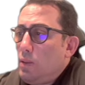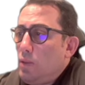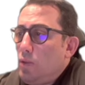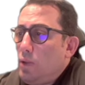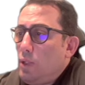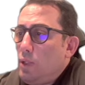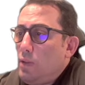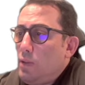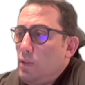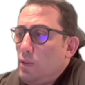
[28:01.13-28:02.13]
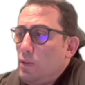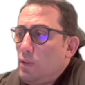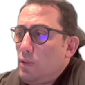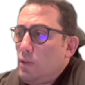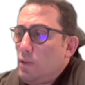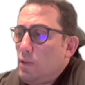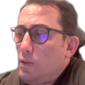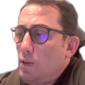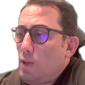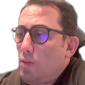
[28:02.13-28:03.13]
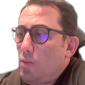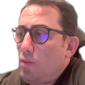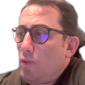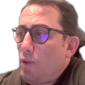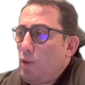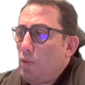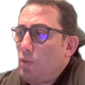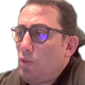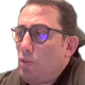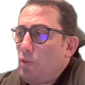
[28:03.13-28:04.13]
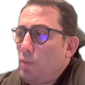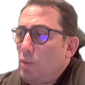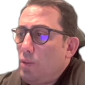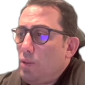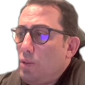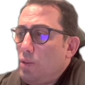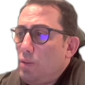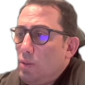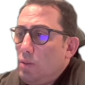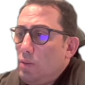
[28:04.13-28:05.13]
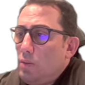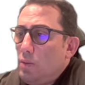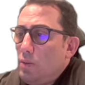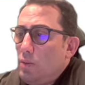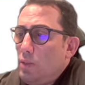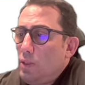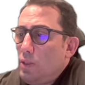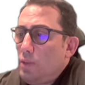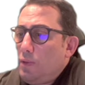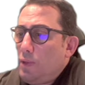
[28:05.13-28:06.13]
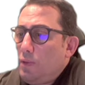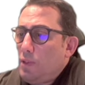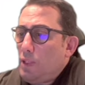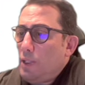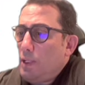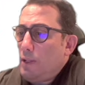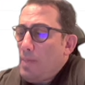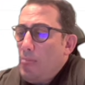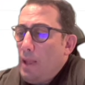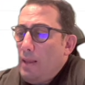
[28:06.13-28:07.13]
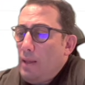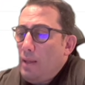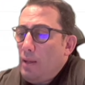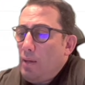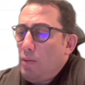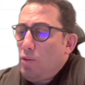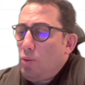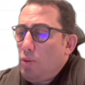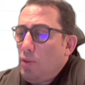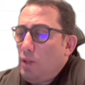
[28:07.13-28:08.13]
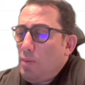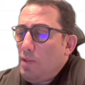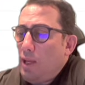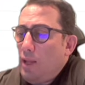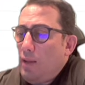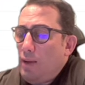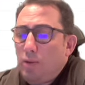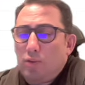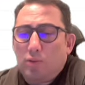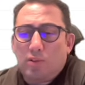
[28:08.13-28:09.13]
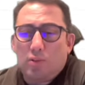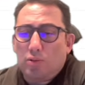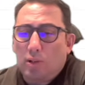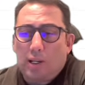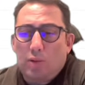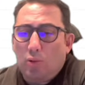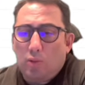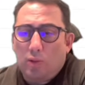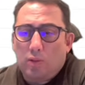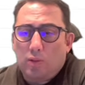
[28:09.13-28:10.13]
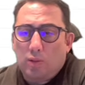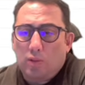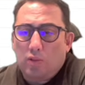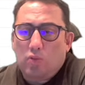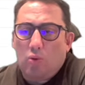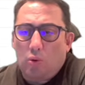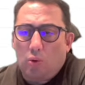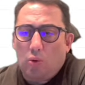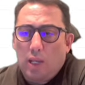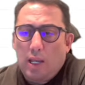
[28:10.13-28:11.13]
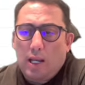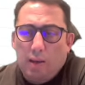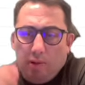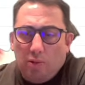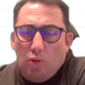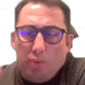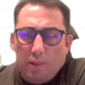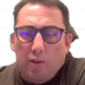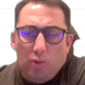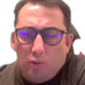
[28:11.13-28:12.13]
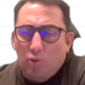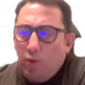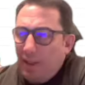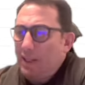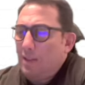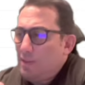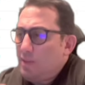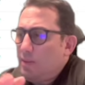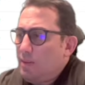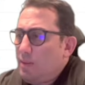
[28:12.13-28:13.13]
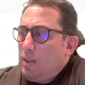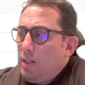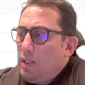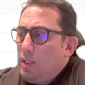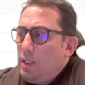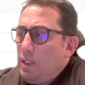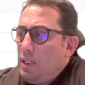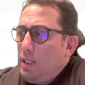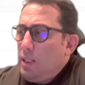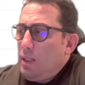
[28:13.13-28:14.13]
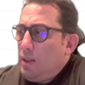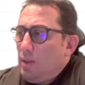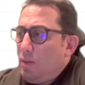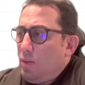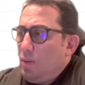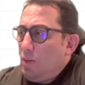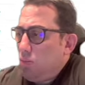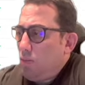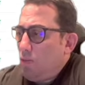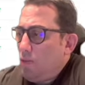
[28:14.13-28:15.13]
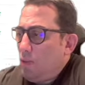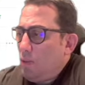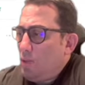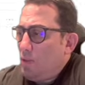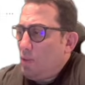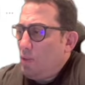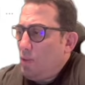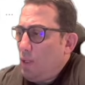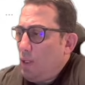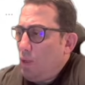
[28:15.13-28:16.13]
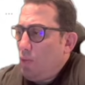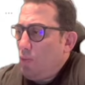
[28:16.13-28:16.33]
trades now followers information. We will see if there is any. And the average holding time is eight hours. This is also I don't want. This is too hot. I want open and close quickly. This is yeah, you know, followers are quite new.